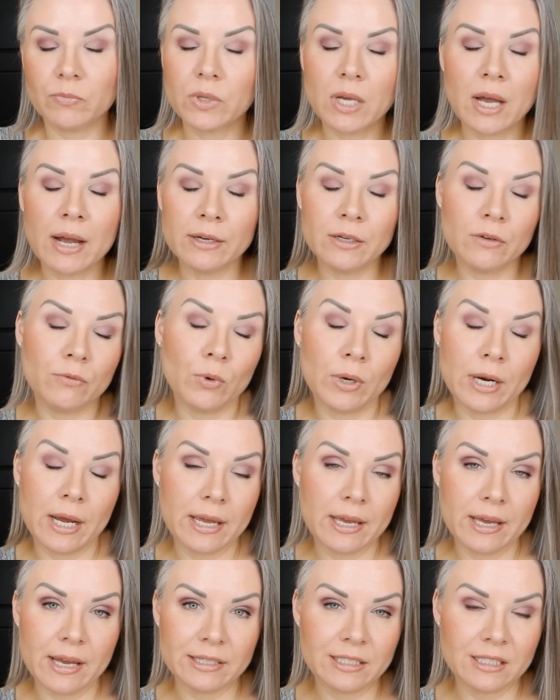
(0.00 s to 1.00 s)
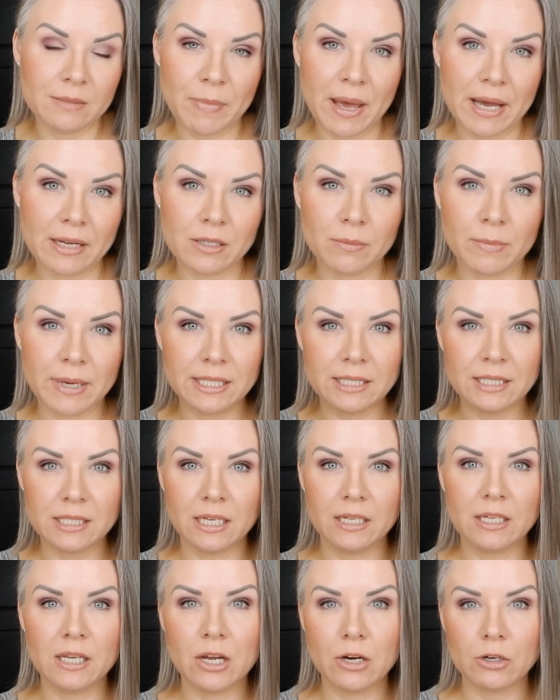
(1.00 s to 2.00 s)
kind of what I expect my
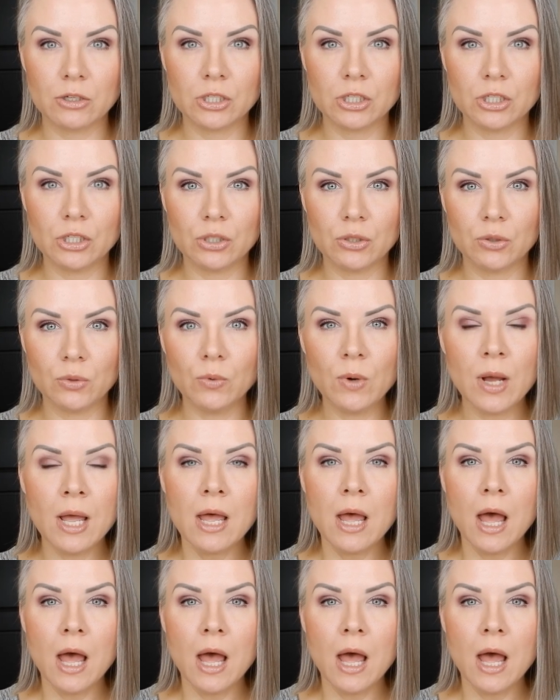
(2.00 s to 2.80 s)
skincare to do.